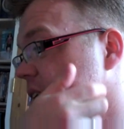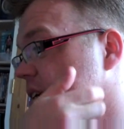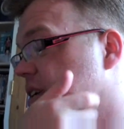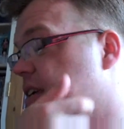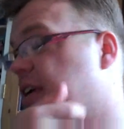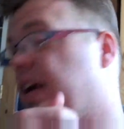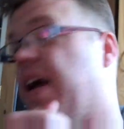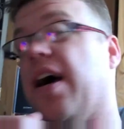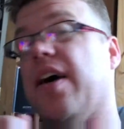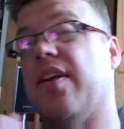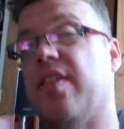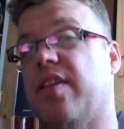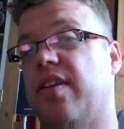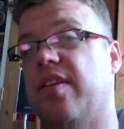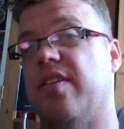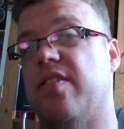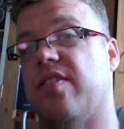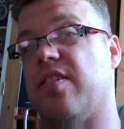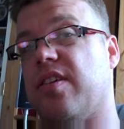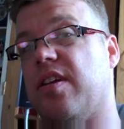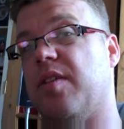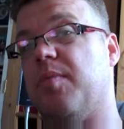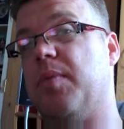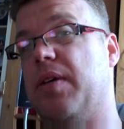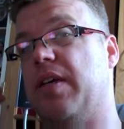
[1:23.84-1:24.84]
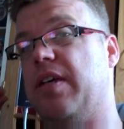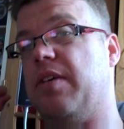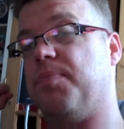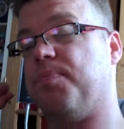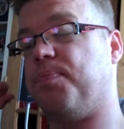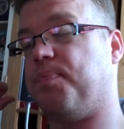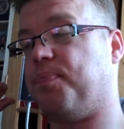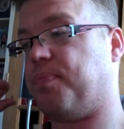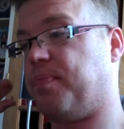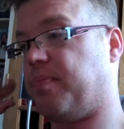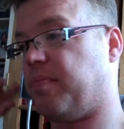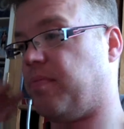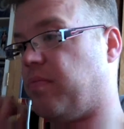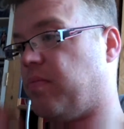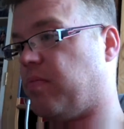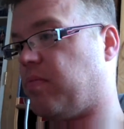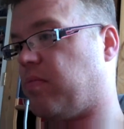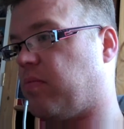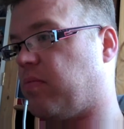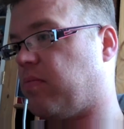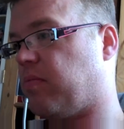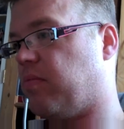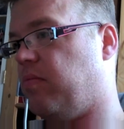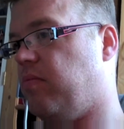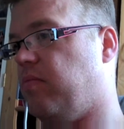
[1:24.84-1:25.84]
yeah, I think it's gonna be
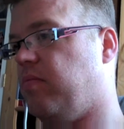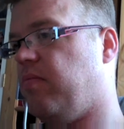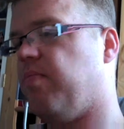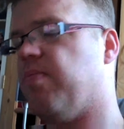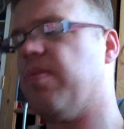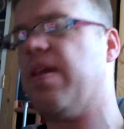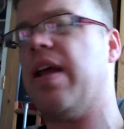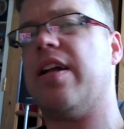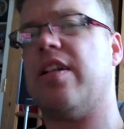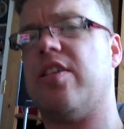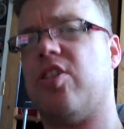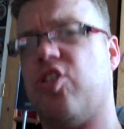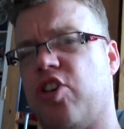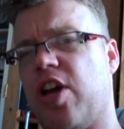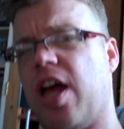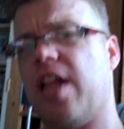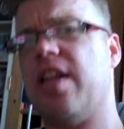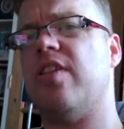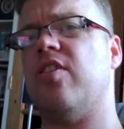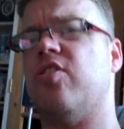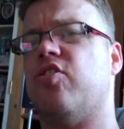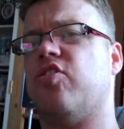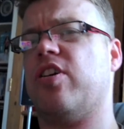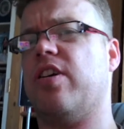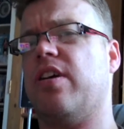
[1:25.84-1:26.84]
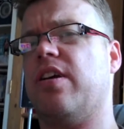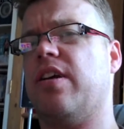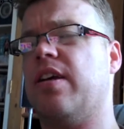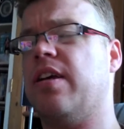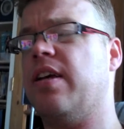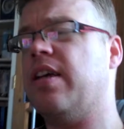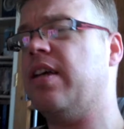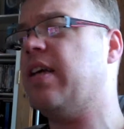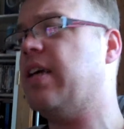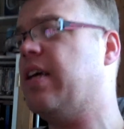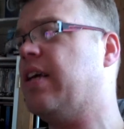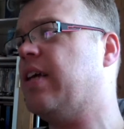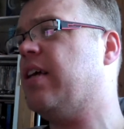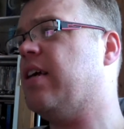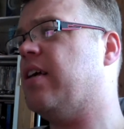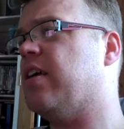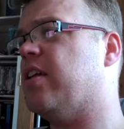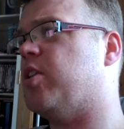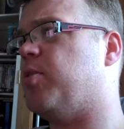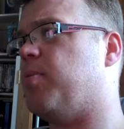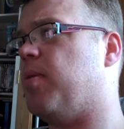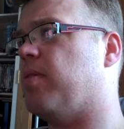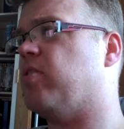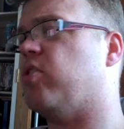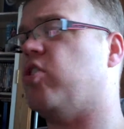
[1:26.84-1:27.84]
challenging
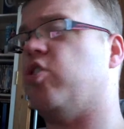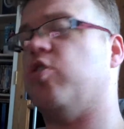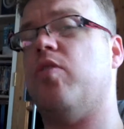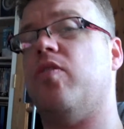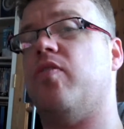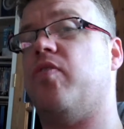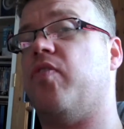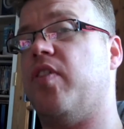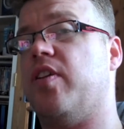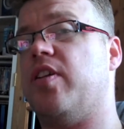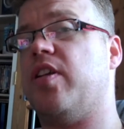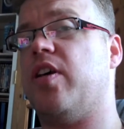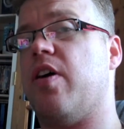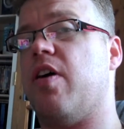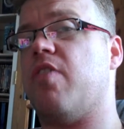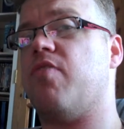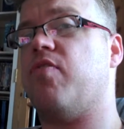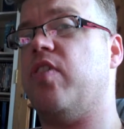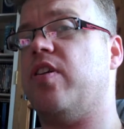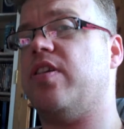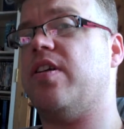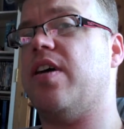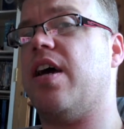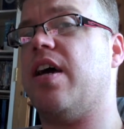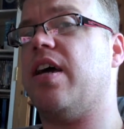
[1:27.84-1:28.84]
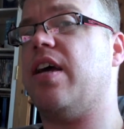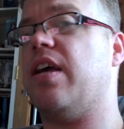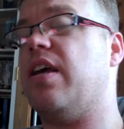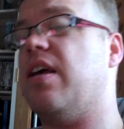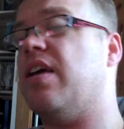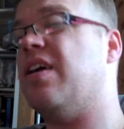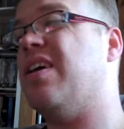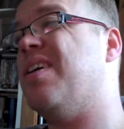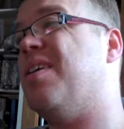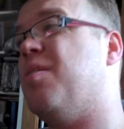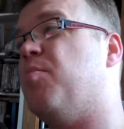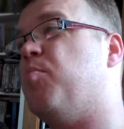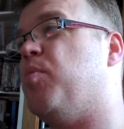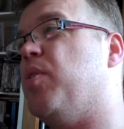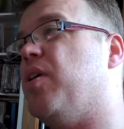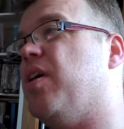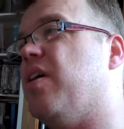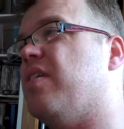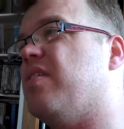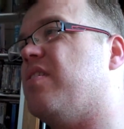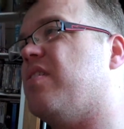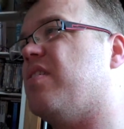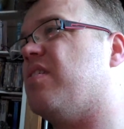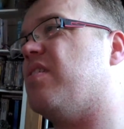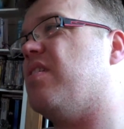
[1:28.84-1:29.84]
to be able to do a video every day
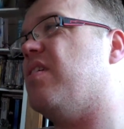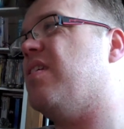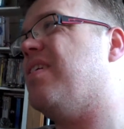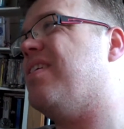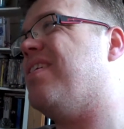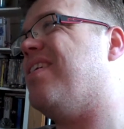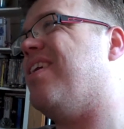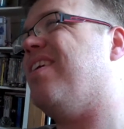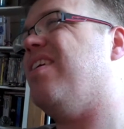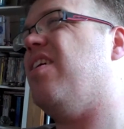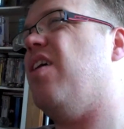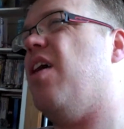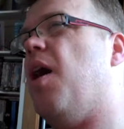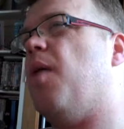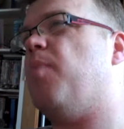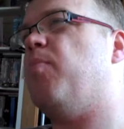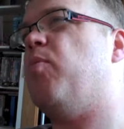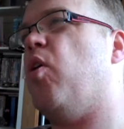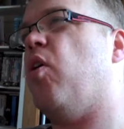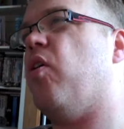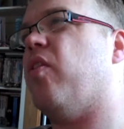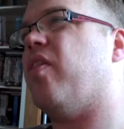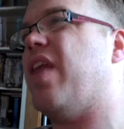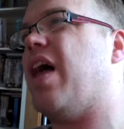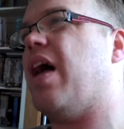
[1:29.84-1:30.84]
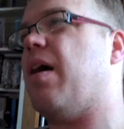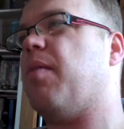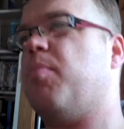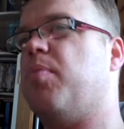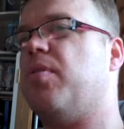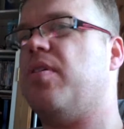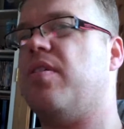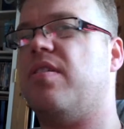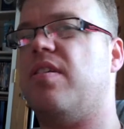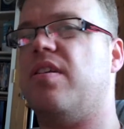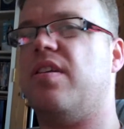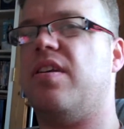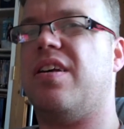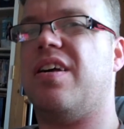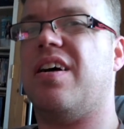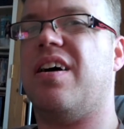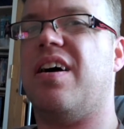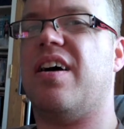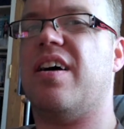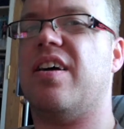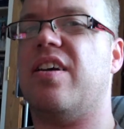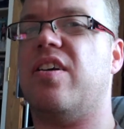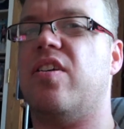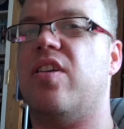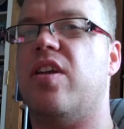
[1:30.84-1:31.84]
because I'm not that busy
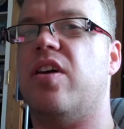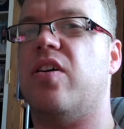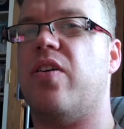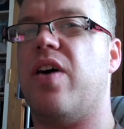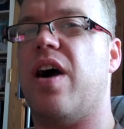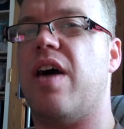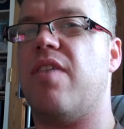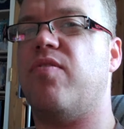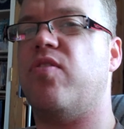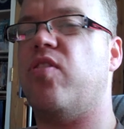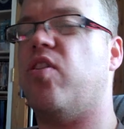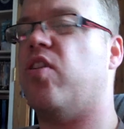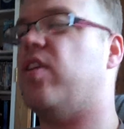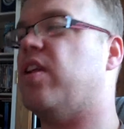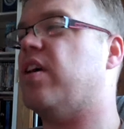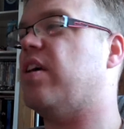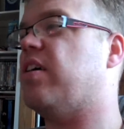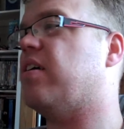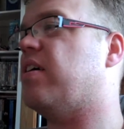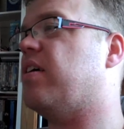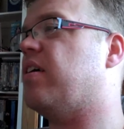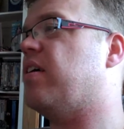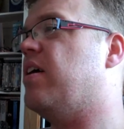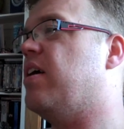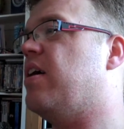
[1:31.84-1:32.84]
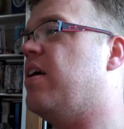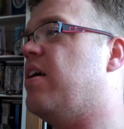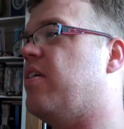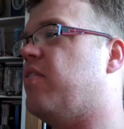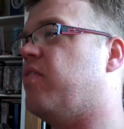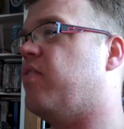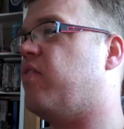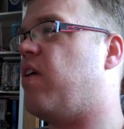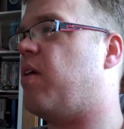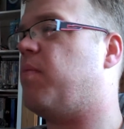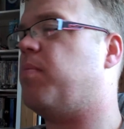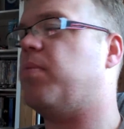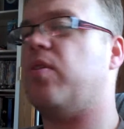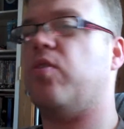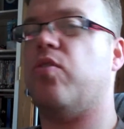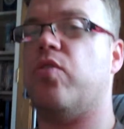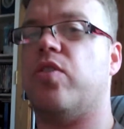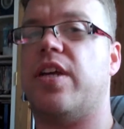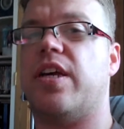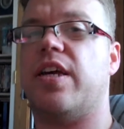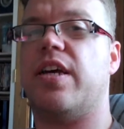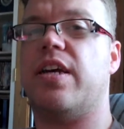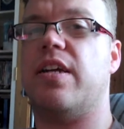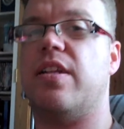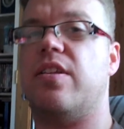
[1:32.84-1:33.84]
guy, I haven't got like a family or
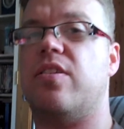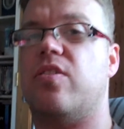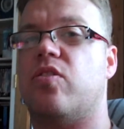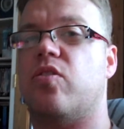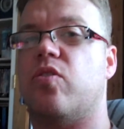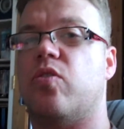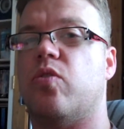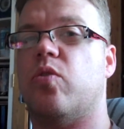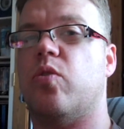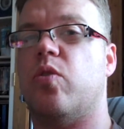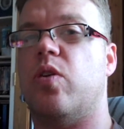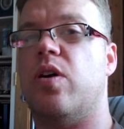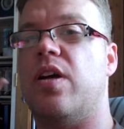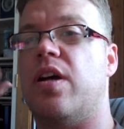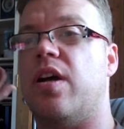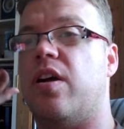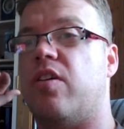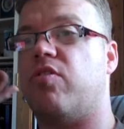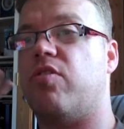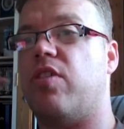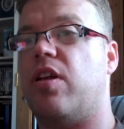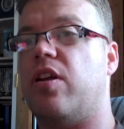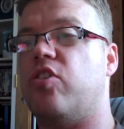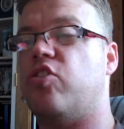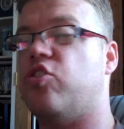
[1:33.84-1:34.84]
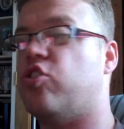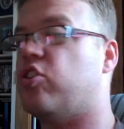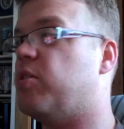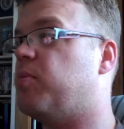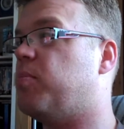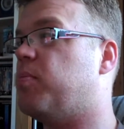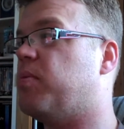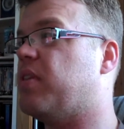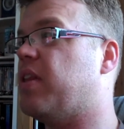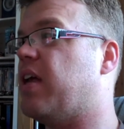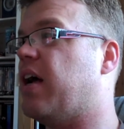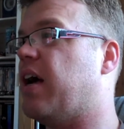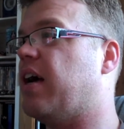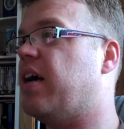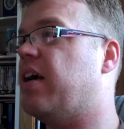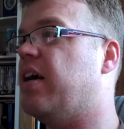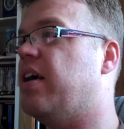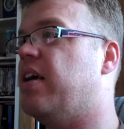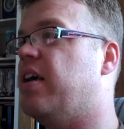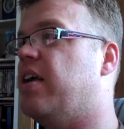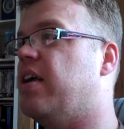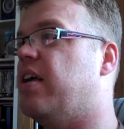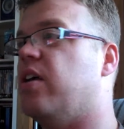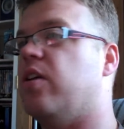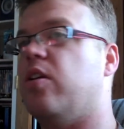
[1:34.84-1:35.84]
kids or a relationship that,
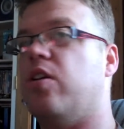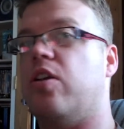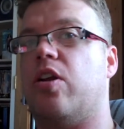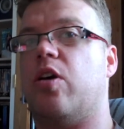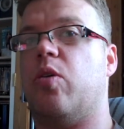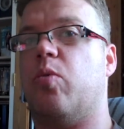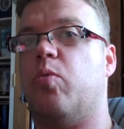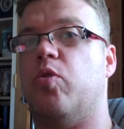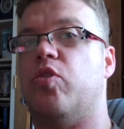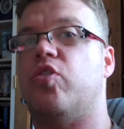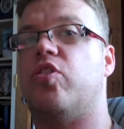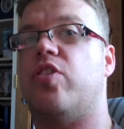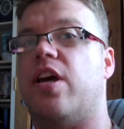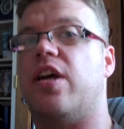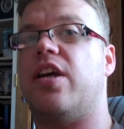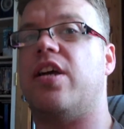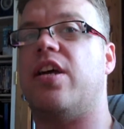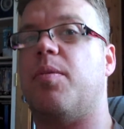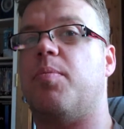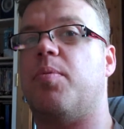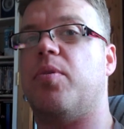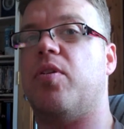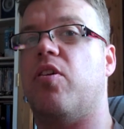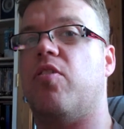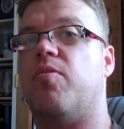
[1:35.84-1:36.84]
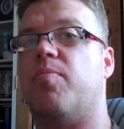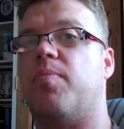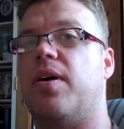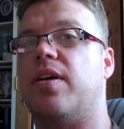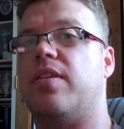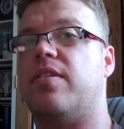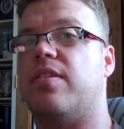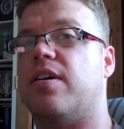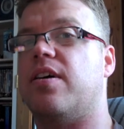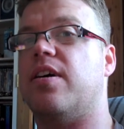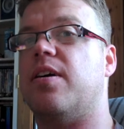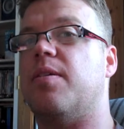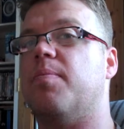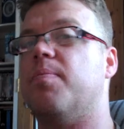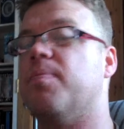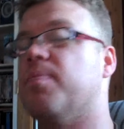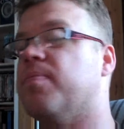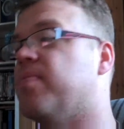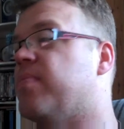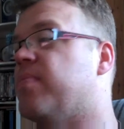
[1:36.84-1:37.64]
would take up a lot of my time.